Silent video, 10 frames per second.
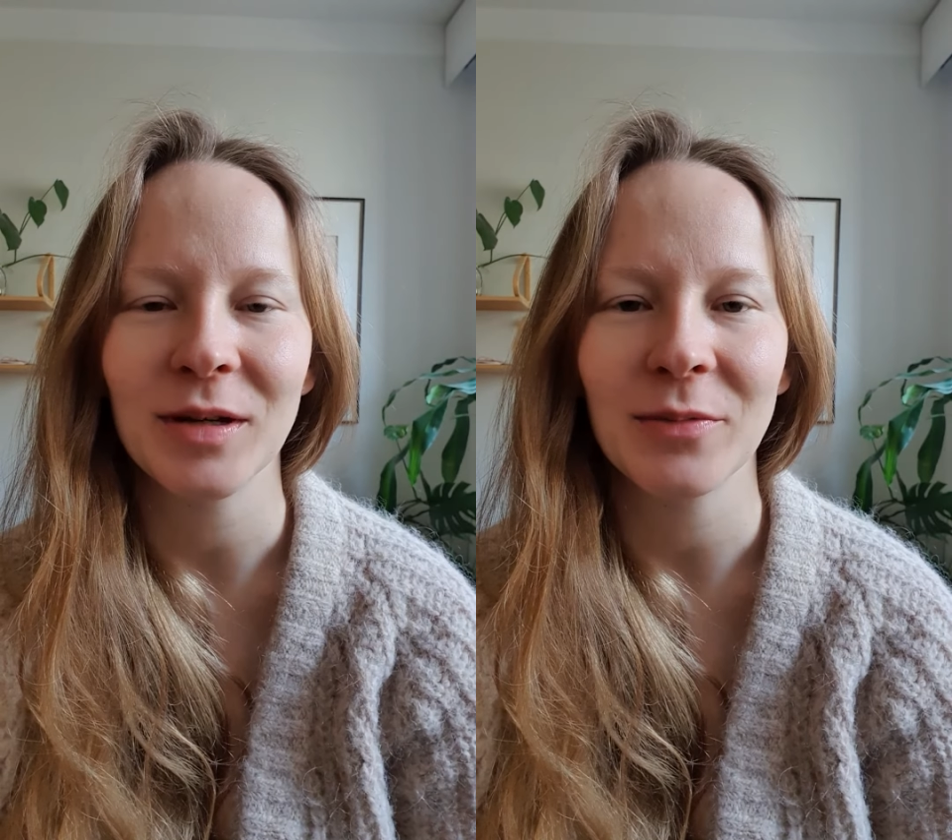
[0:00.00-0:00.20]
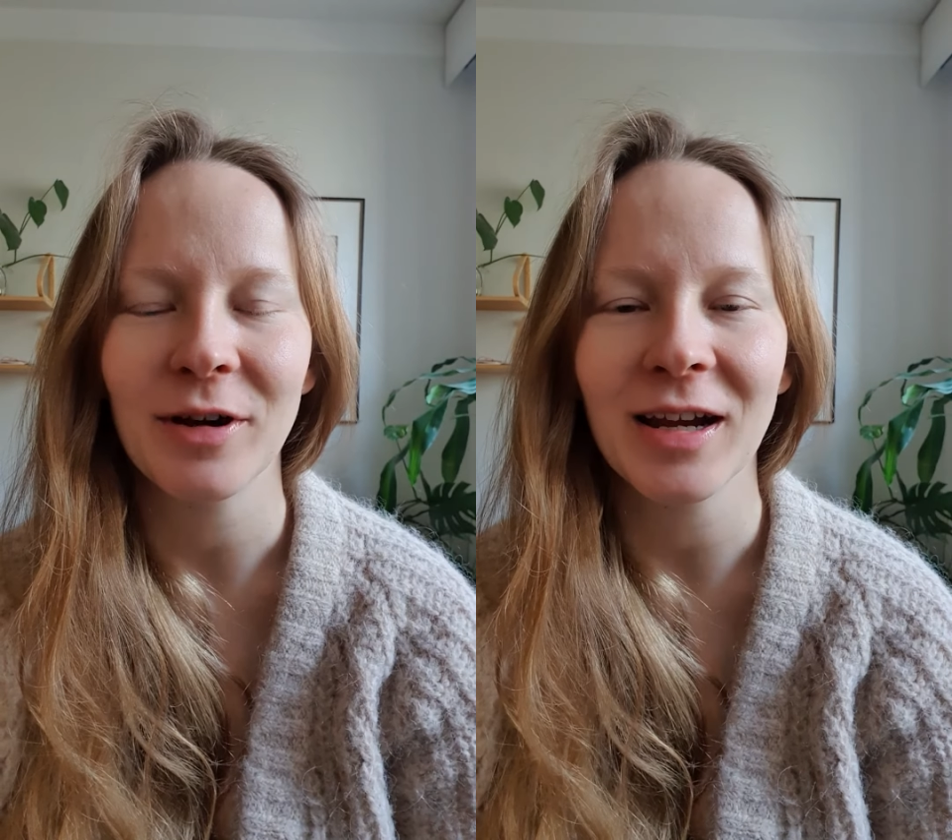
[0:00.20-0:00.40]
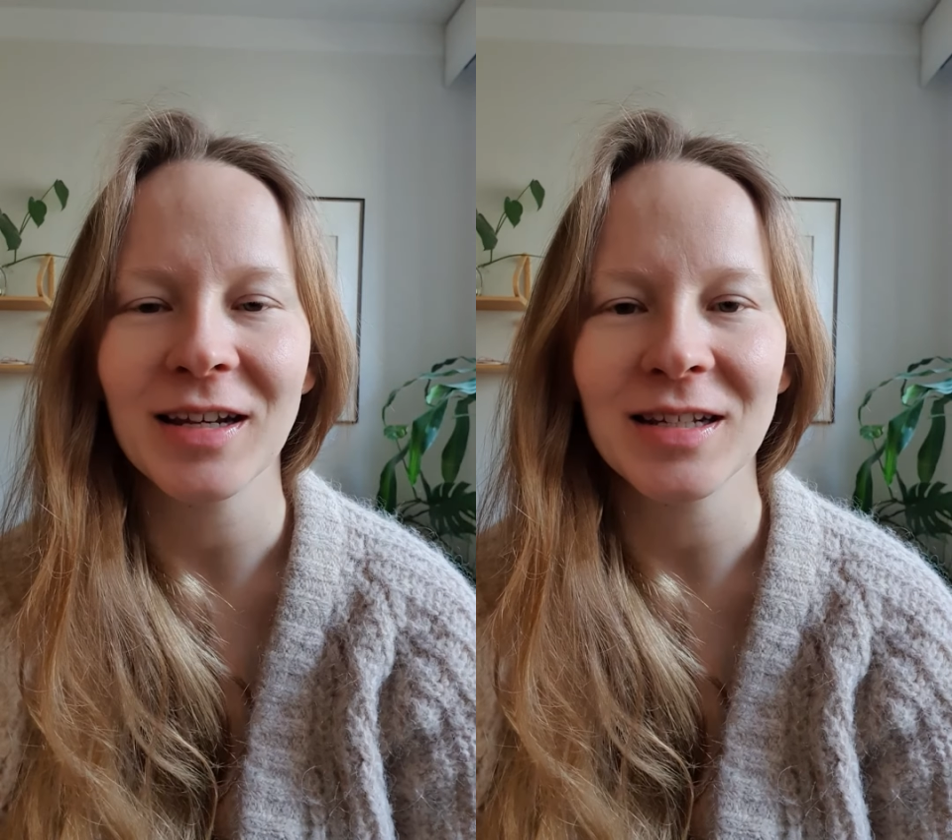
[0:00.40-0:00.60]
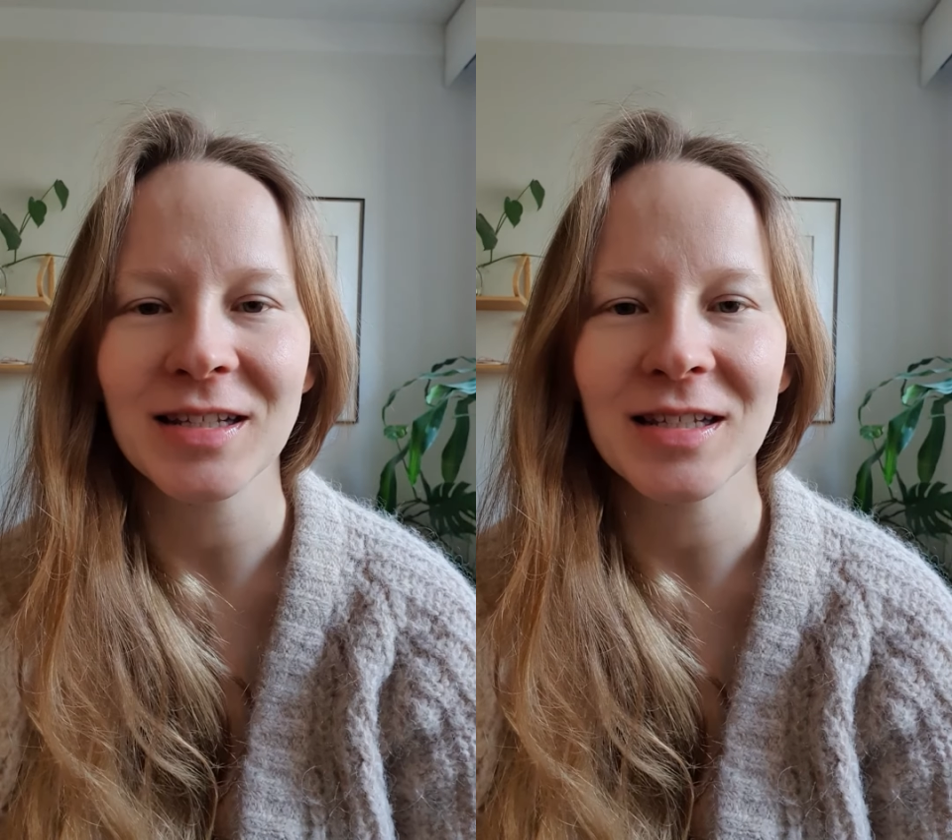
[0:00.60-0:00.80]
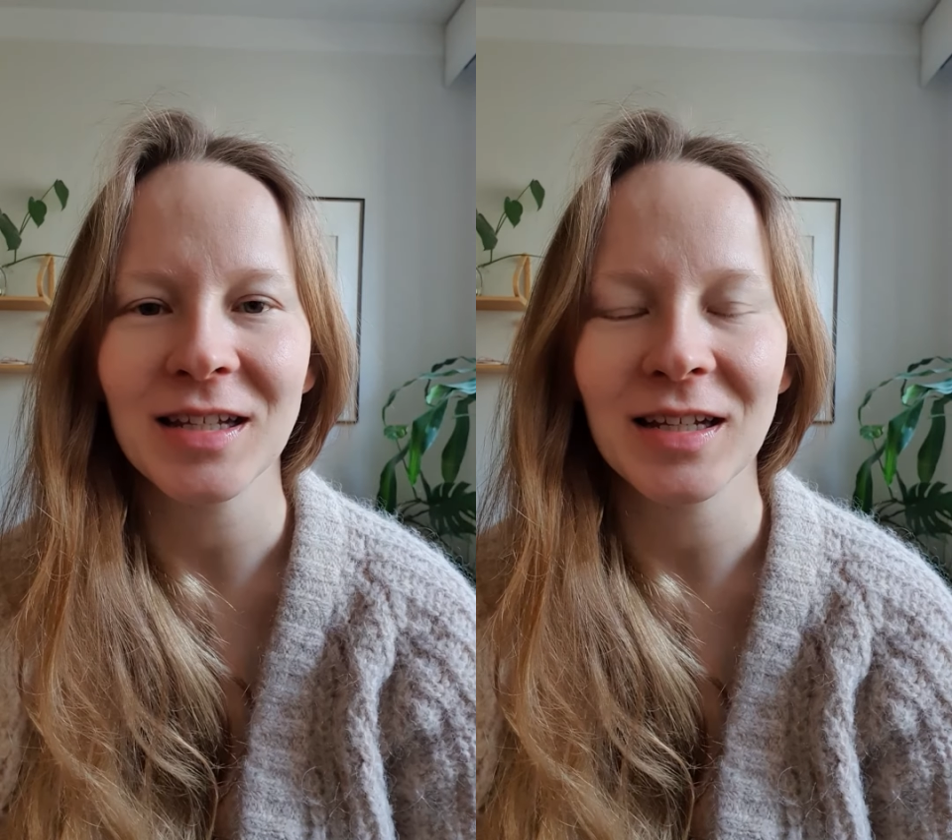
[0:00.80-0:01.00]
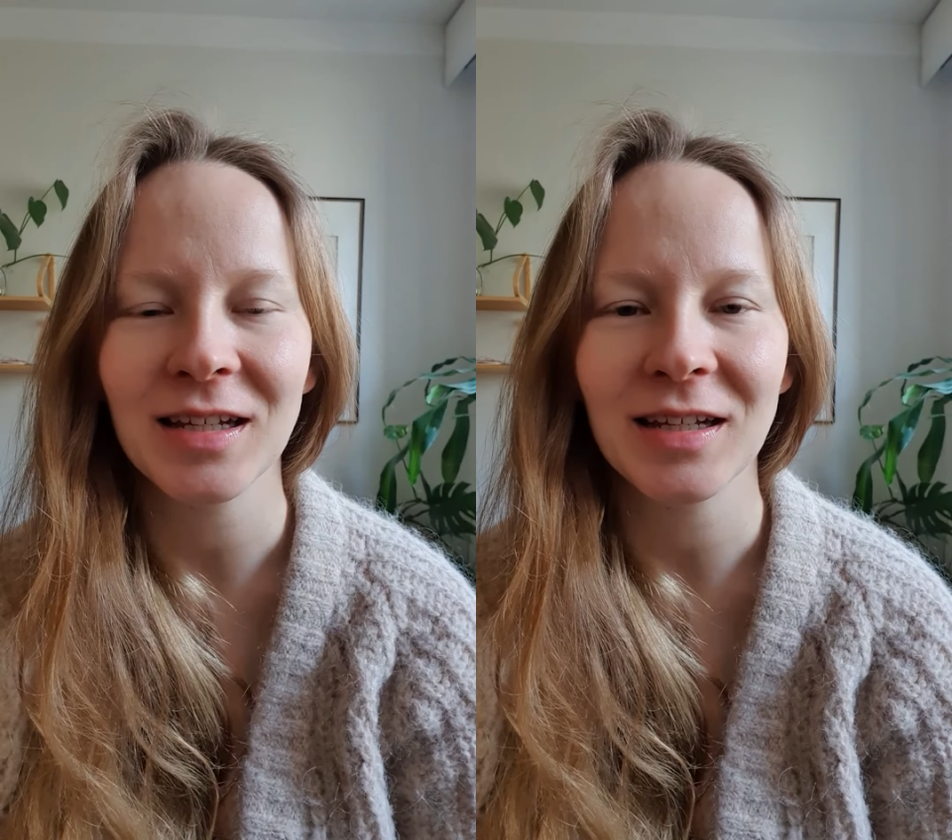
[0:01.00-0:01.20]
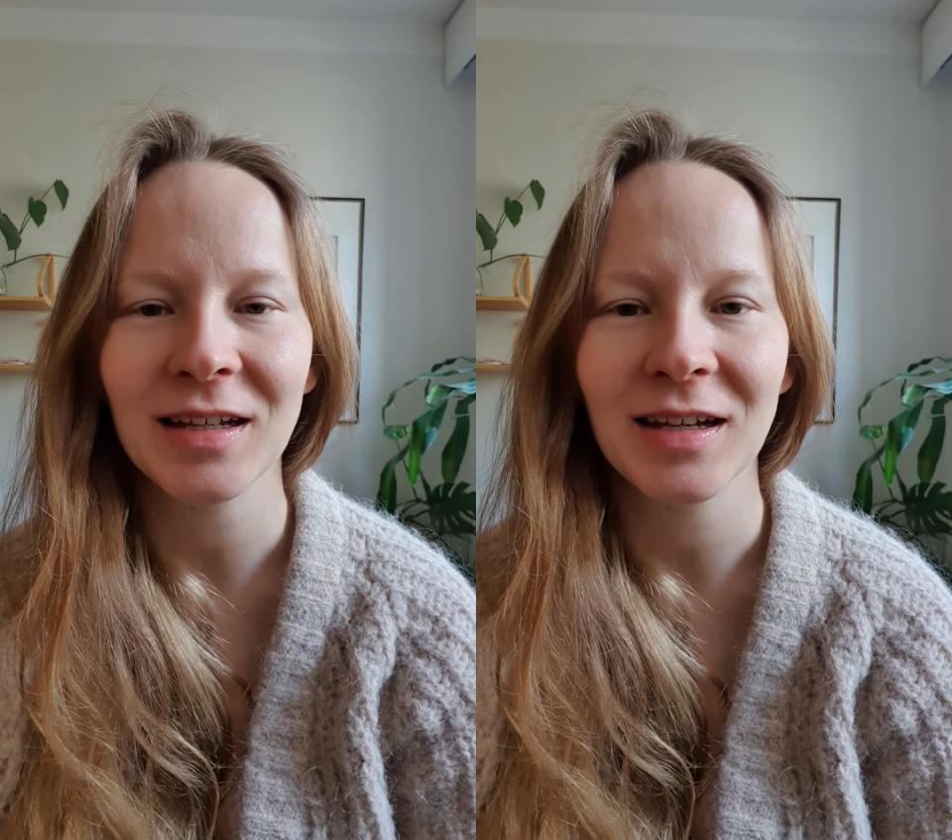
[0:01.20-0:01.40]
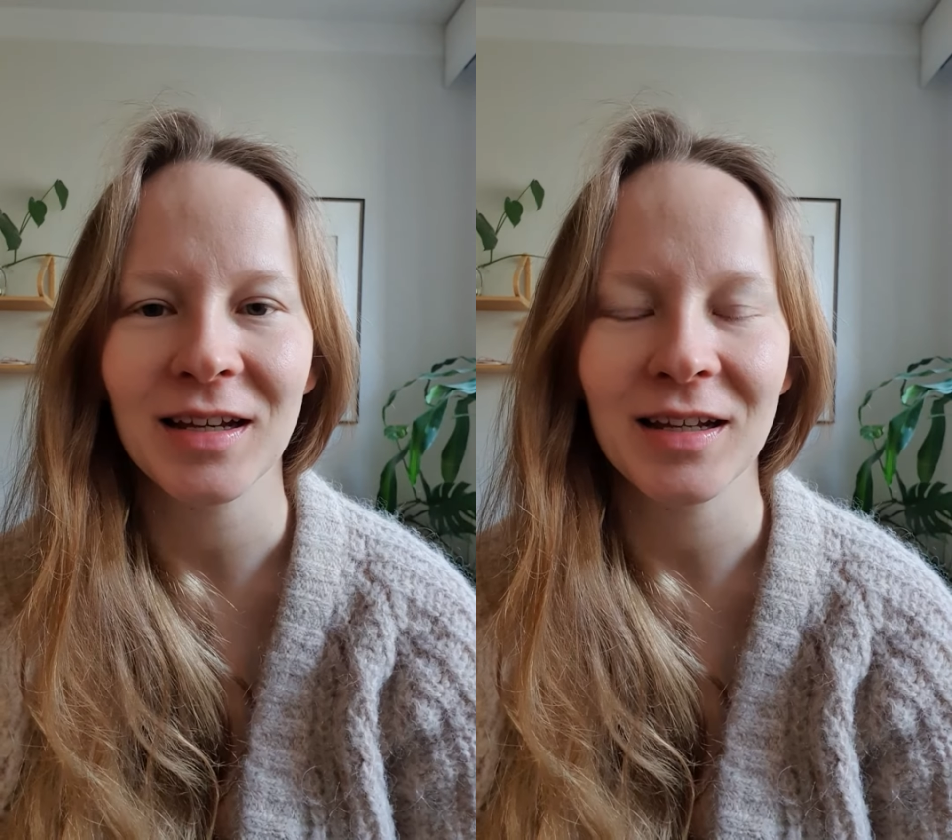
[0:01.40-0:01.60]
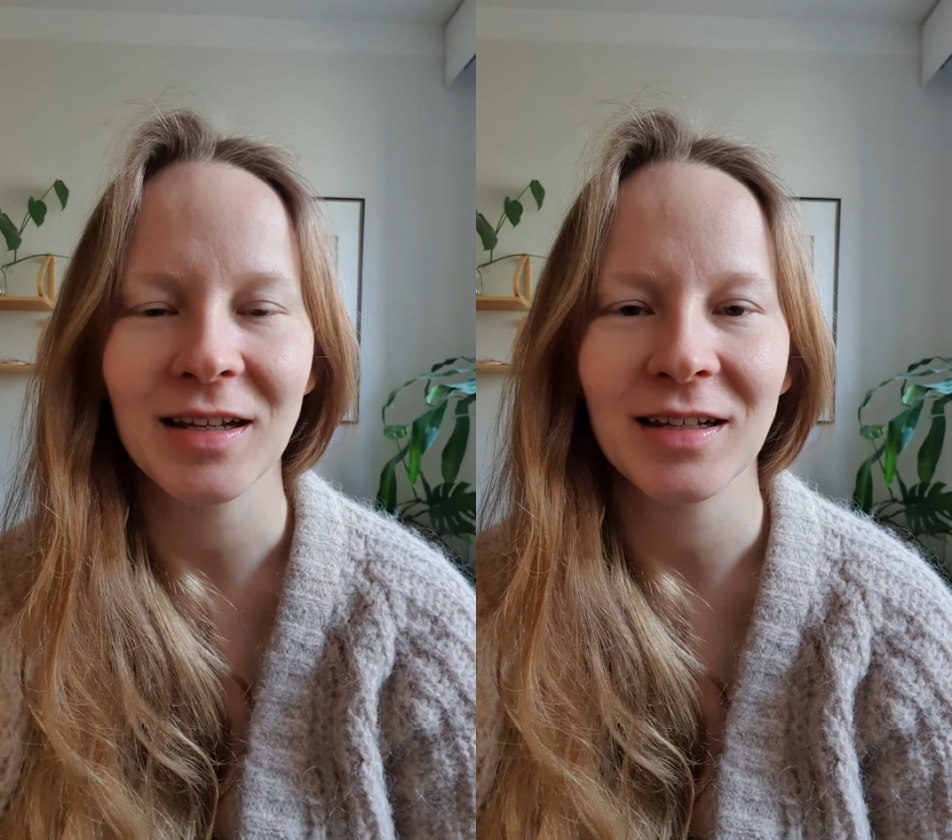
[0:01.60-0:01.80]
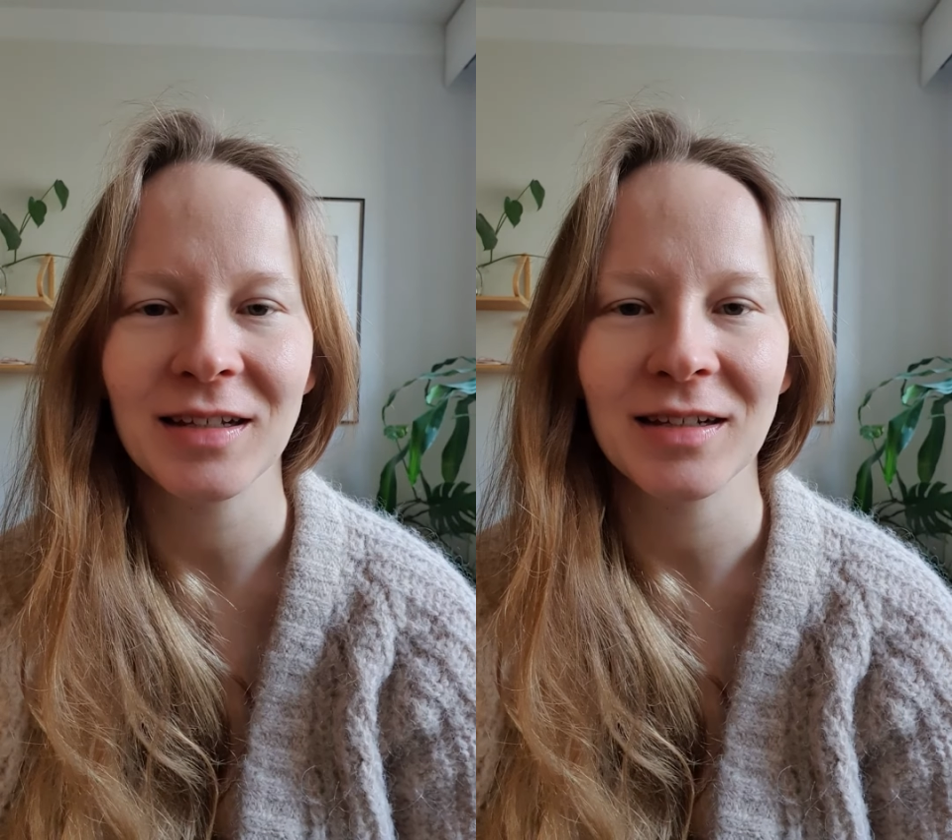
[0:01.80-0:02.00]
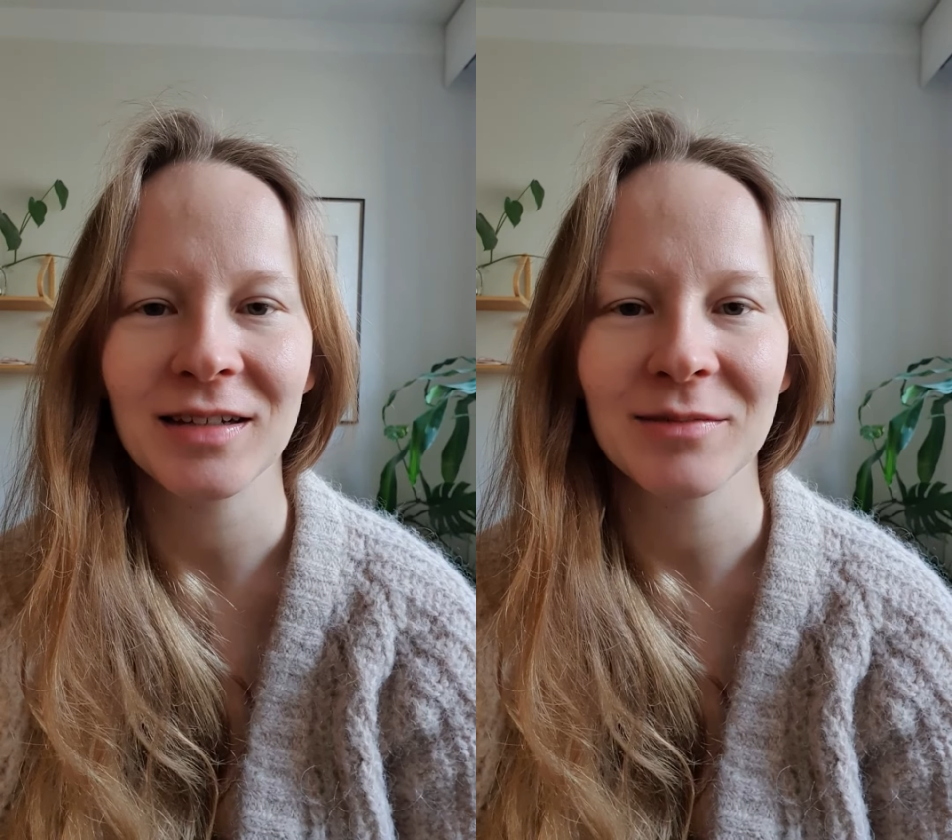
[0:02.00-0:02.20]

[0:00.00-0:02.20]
pregnancy and in